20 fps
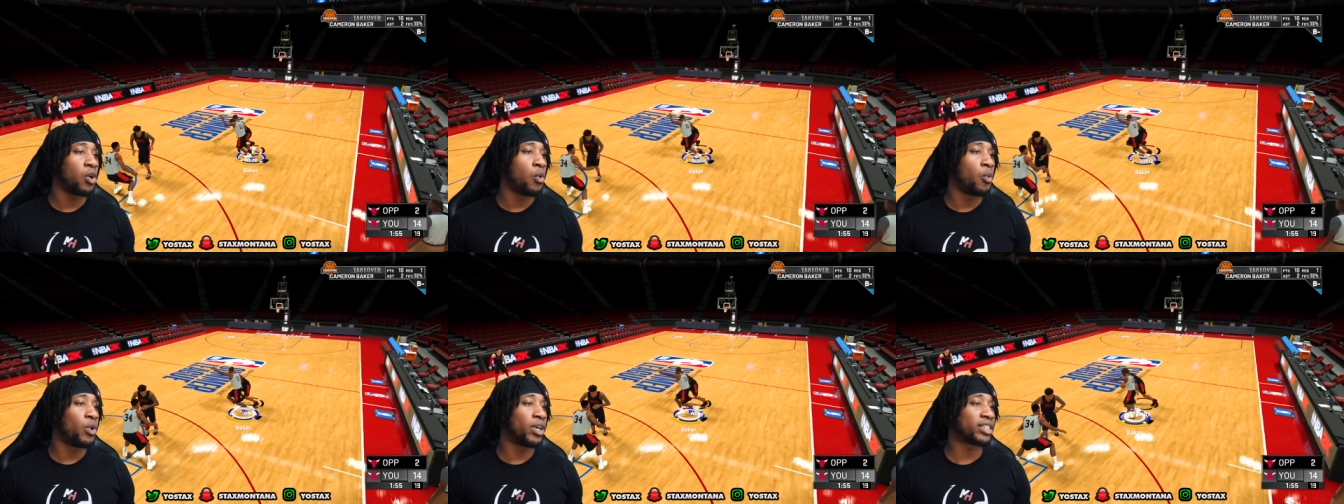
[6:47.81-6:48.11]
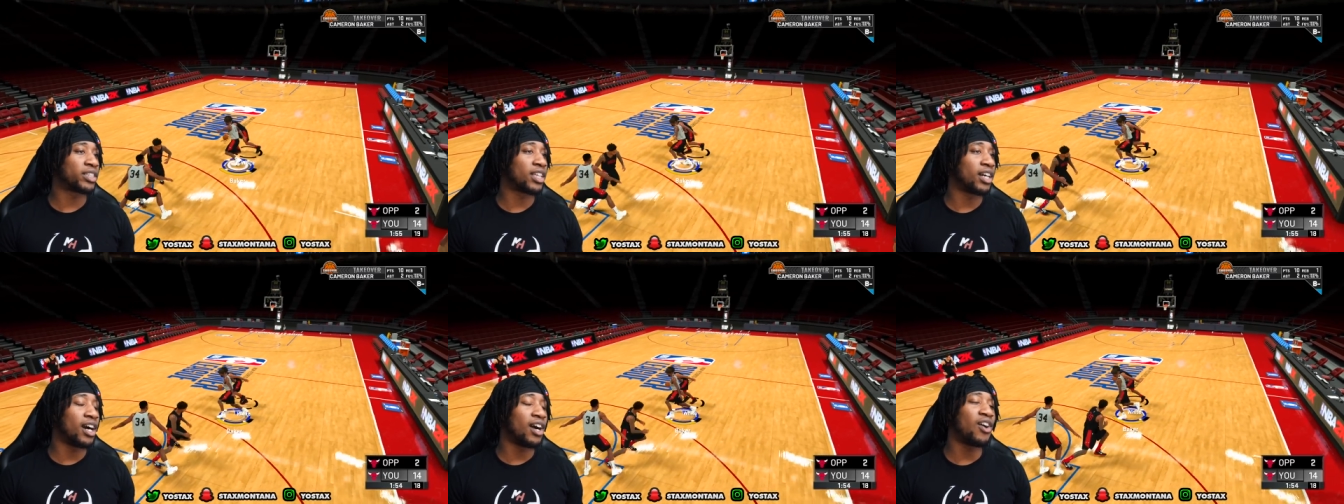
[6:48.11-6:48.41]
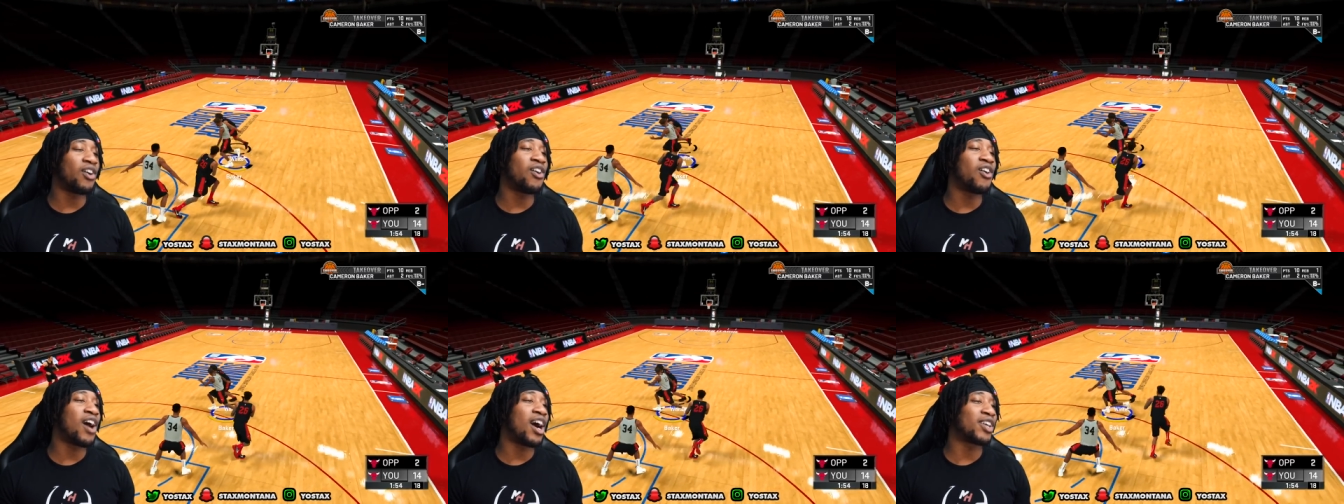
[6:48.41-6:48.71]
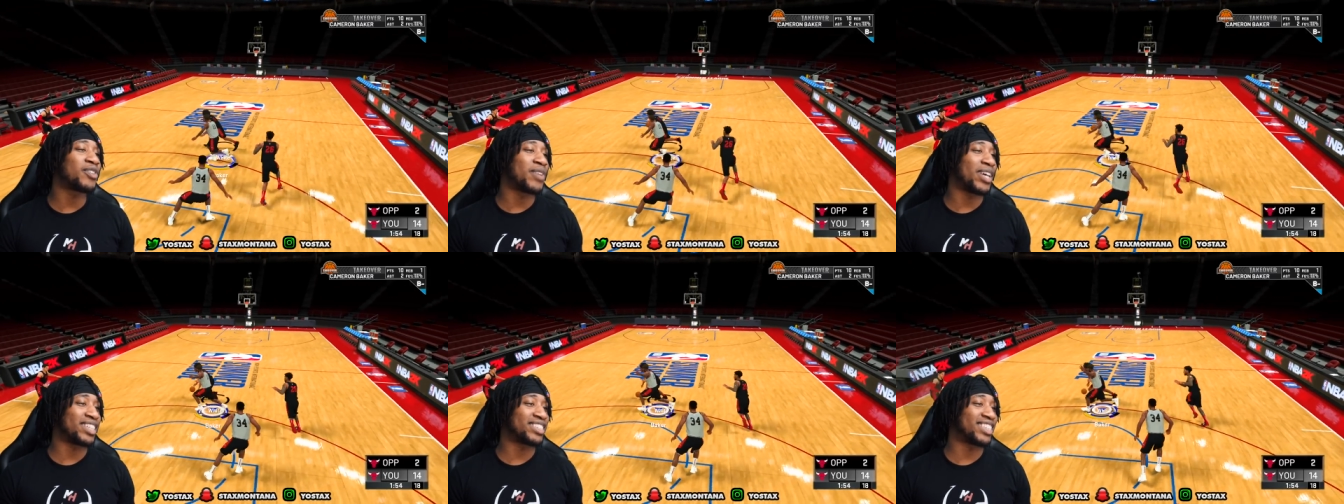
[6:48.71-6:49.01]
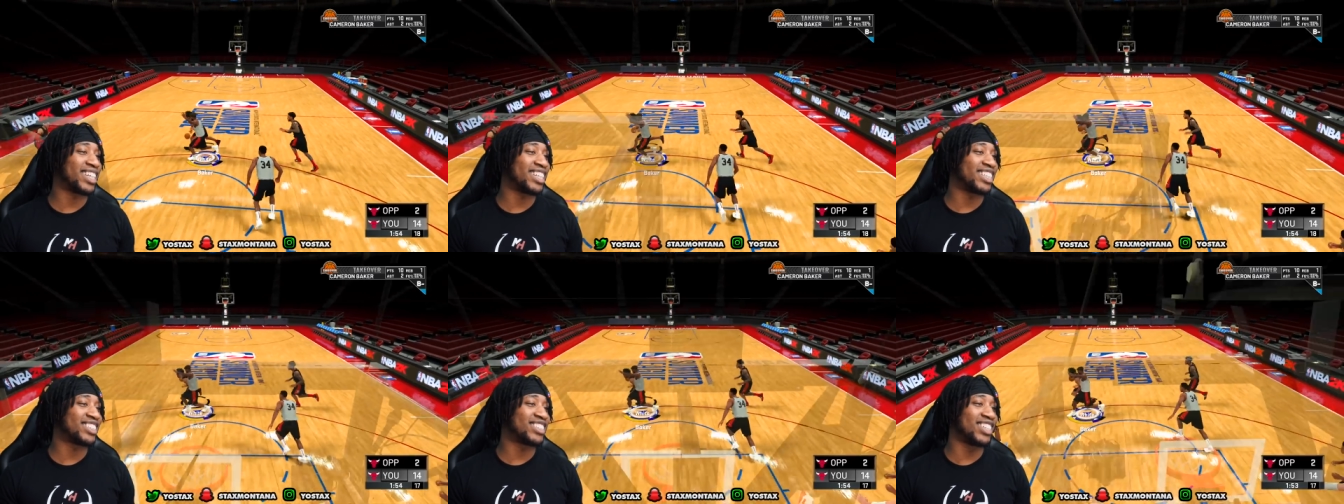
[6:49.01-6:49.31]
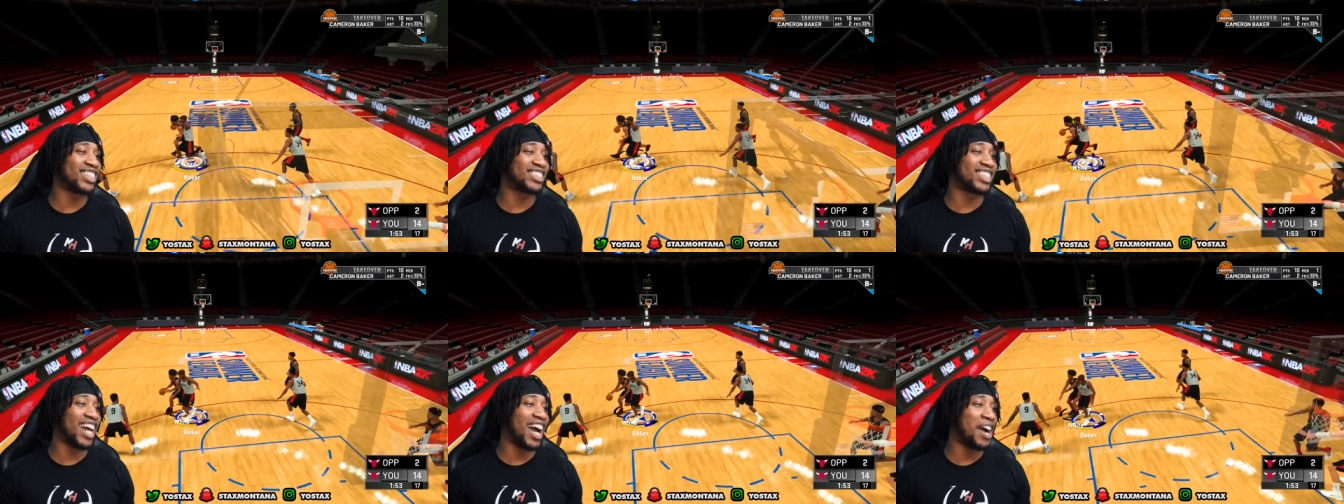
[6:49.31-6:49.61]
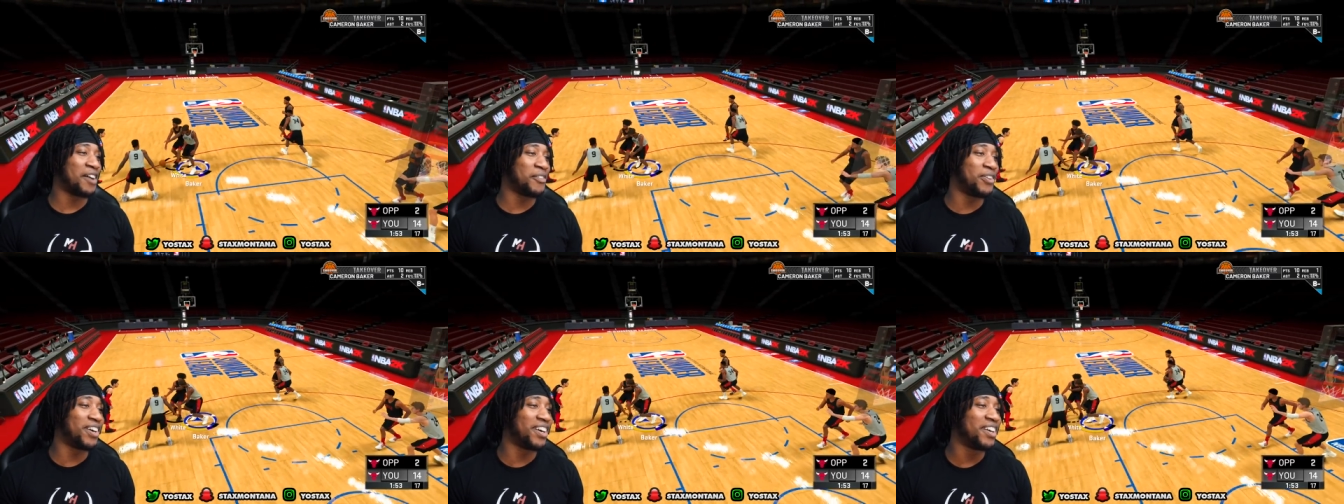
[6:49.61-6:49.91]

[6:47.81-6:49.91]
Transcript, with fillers: with the oh, I was about to say the six guy